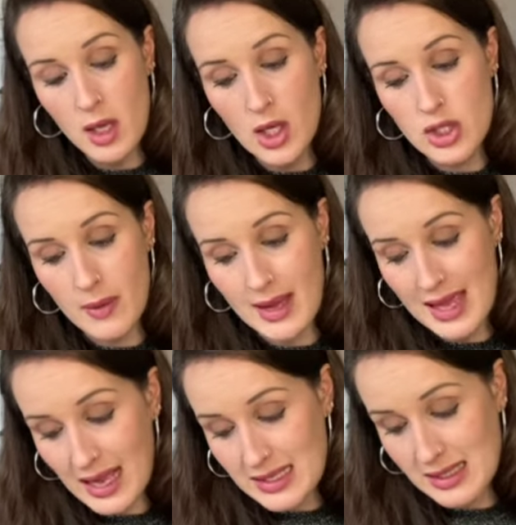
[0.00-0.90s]
So it
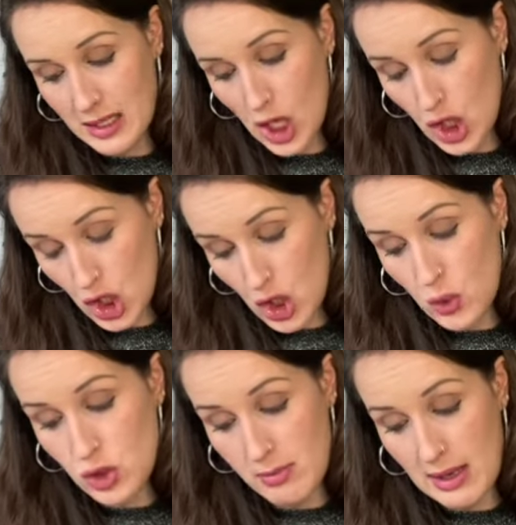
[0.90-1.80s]
isn't a
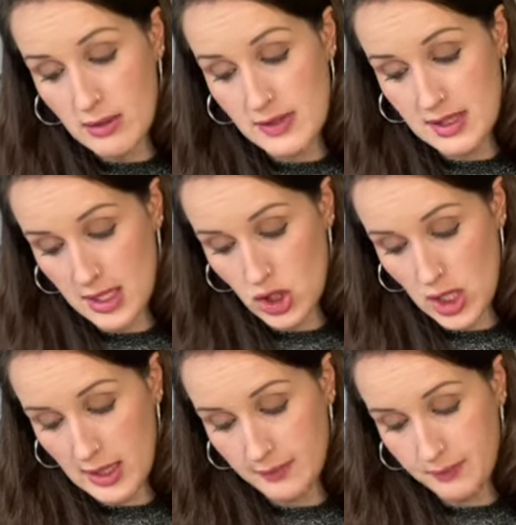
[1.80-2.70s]
huge amount of
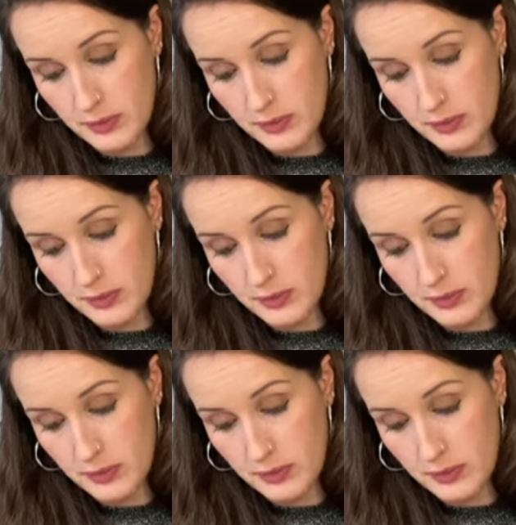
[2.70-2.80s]
stitching.